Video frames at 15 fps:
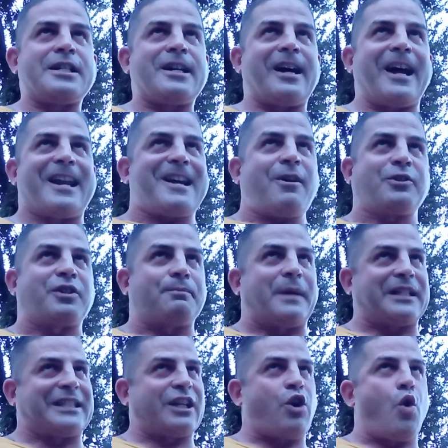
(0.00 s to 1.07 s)
And I was about
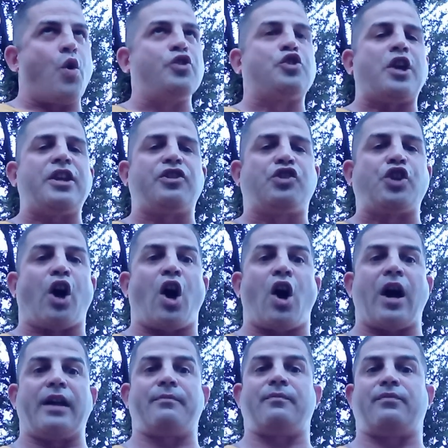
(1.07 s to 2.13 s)
to go into his jaw,
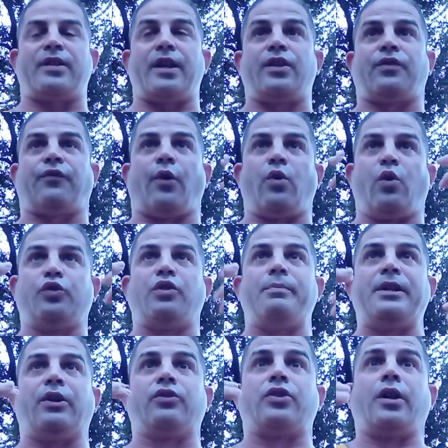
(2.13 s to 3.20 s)
and then his whole
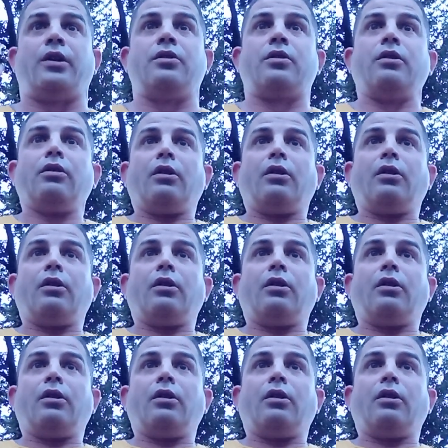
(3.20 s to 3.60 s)
demeanor changed.